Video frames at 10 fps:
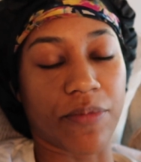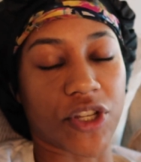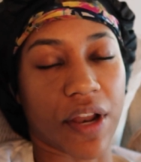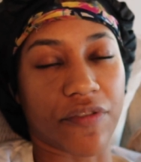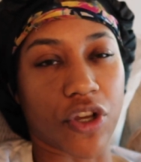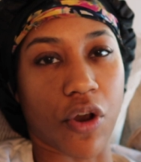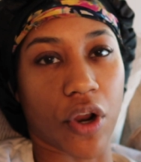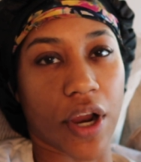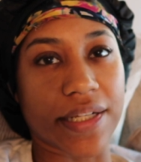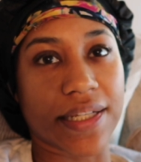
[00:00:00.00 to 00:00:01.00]
I'm just gonna have to go
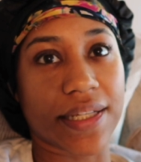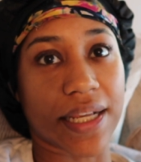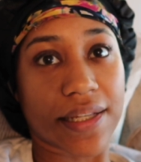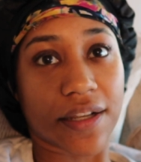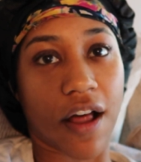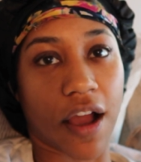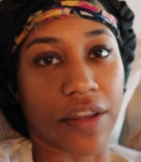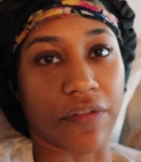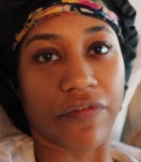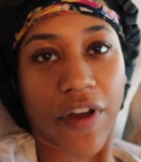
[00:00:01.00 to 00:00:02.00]
to her at six o'clock
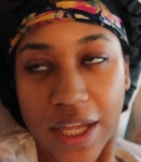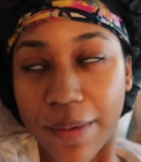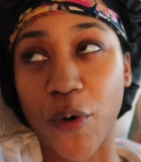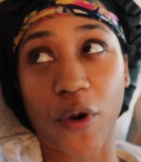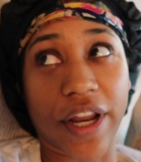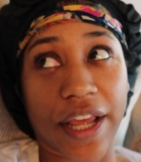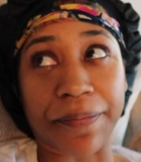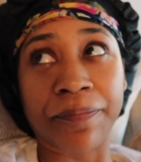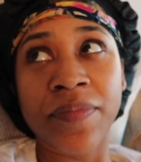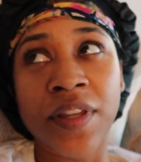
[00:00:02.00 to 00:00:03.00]
in the fucking morning